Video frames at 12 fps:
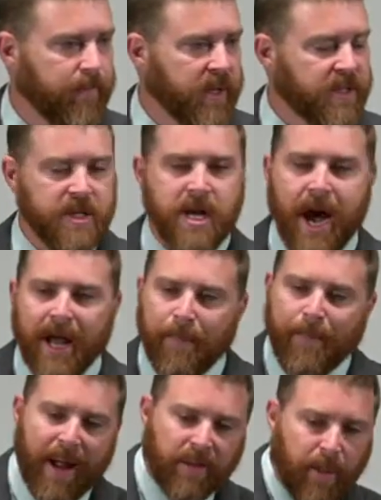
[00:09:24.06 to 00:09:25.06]
It's not
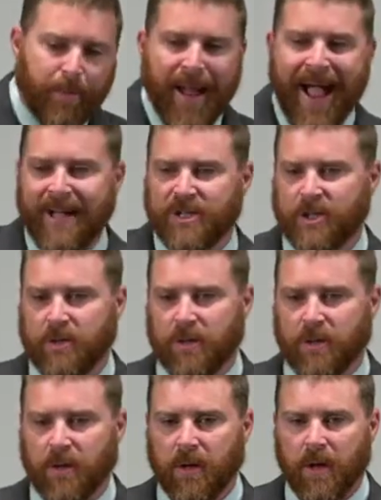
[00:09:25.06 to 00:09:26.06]
about the
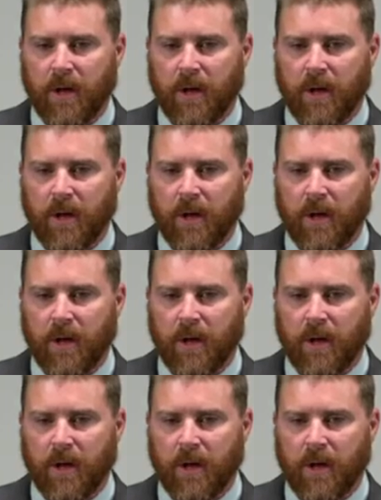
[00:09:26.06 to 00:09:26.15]
pastor.